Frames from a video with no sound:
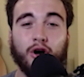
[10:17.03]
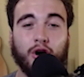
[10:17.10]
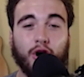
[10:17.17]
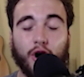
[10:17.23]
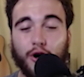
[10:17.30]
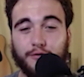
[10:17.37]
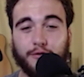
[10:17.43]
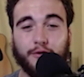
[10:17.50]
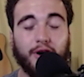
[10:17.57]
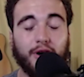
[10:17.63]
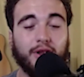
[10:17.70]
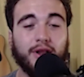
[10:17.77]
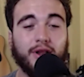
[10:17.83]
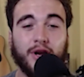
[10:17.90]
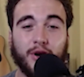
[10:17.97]

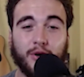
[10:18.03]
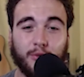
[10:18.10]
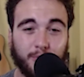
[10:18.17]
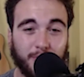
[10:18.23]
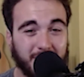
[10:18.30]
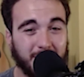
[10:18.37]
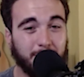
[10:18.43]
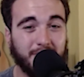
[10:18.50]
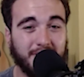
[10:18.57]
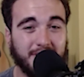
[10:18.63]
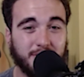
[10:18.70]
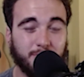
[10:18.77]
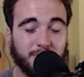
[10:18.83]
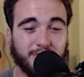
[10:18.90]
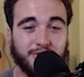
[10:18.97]
Overall, really pleased
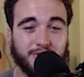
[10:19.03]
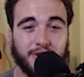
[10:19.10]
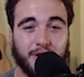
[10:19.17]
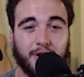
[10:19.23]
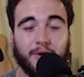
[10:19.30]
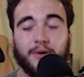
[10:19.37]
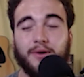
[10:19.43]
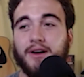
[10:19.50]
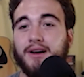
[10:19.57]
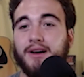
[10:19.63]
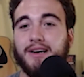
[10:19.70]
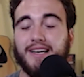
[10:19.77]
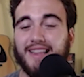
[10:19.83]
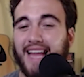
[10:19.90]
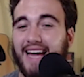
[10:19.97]
with the show.
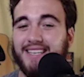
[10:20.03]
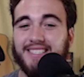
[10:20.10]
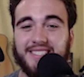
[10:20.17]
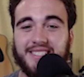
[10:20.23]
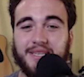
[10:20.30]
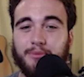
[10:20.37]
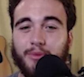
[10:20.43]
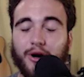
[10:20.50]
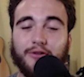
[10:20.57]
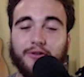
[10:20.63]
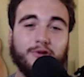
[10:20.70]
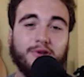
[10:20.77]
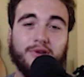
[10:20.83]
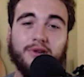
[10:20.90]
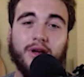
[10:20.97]
Glad to see
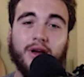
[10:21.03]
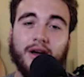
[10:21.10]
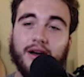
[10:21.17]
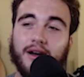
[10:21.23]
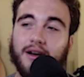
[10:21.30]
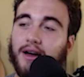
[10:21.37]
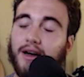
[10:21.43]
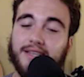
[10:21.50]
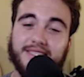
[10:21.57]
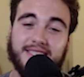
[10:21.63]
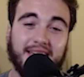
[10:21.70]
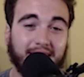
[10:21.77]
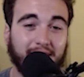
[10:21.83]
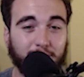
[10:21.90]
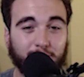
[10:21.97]
Marvel
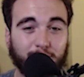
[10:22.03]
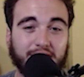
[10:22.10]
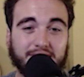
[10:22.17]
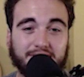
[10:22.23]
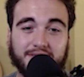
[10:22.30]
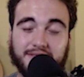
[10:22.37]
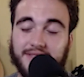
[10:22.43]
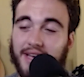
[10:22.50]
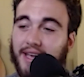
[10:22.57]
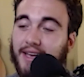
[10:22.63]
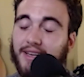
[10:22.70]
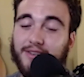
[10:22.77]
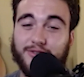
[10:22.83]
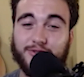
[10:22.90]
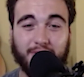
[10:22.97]
taking risks
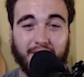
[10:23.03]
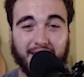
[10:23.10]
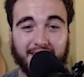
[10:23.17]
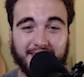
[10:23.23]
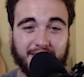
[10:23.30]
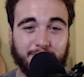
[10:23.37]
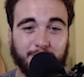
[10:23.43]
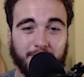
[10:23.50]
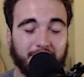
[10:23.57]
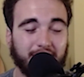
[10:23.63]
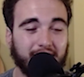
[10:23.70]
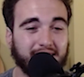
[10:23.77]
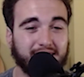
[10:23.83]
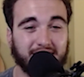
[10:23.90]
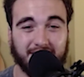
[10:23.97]
and trying different
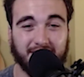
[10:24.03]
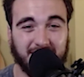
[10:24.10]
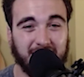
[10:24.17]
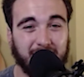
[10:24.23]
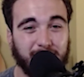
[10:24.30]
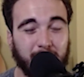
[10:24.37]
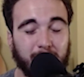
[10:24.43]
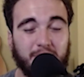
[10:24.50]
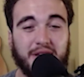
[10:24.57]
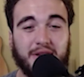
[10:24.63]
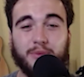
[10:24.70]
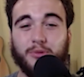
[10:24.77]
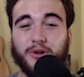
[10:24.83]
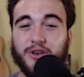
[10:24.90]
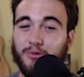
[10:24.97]
things in the TV medium
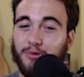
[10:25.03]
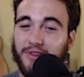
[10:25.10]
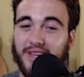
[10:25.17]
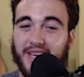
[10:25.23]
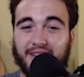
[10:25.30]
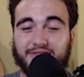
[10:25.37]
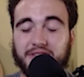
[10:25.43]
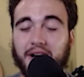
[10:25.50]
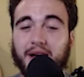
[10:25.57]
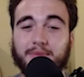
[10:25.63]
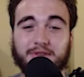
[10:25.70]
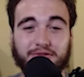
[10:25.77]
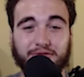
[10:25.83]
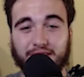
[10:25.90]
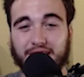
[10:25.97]
when you really have time to
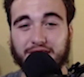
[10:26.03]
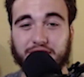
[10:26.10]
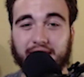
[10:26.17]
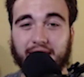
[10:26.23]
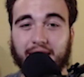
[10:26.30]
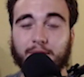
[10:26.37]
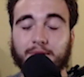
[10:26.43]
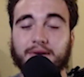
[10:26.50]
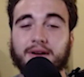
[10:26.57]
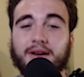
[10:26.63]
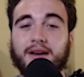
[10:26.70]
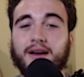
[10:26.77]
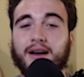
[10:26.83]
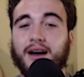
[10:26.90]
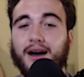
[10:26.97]
flesh it out.
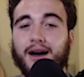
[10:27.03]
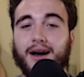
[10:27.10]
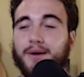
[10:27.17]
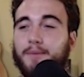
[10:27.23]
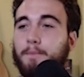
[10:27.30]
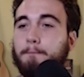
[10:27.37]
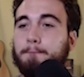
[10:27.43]
Um,